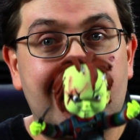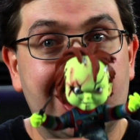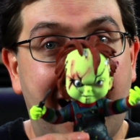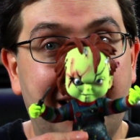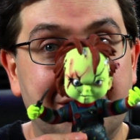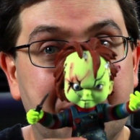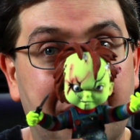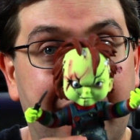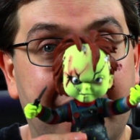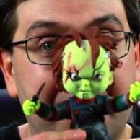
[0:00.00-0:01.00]
Child's
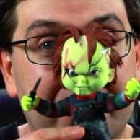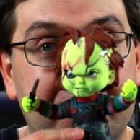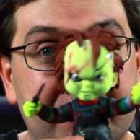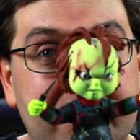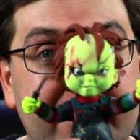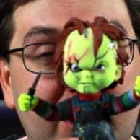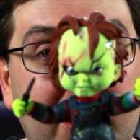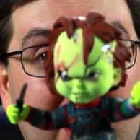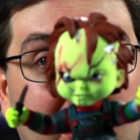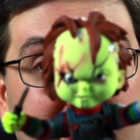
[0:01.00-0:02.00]
Play.
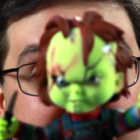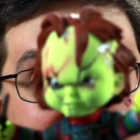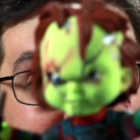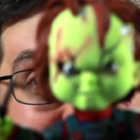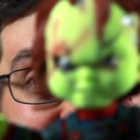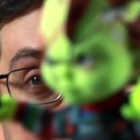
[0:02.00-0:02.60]
You don't fuck with